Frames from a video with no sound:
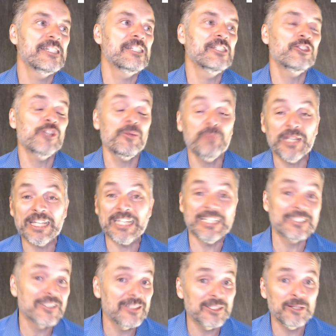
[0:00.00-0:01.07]
Shipping is
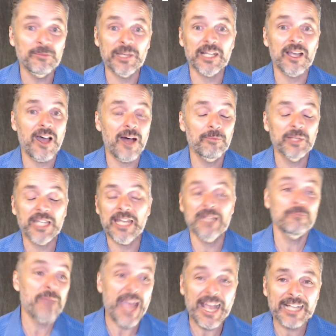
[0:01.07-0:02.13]
a little bit
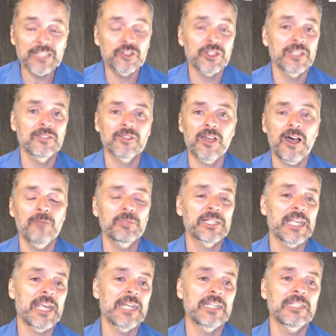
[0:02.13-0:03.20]
complicated. Packaging is
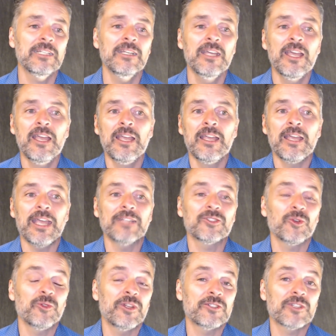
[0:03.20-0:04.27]
complicated. And
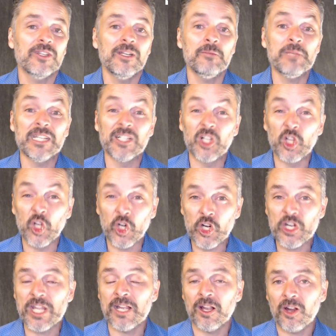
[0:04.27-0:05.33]
so there's going to be a
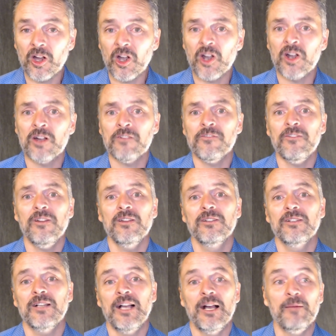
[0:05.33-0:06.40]
learning curve,
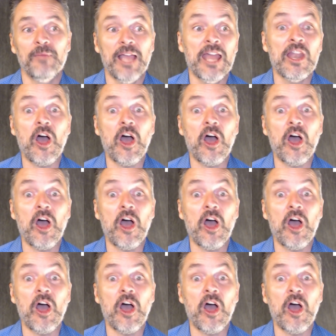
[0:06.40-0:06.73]
an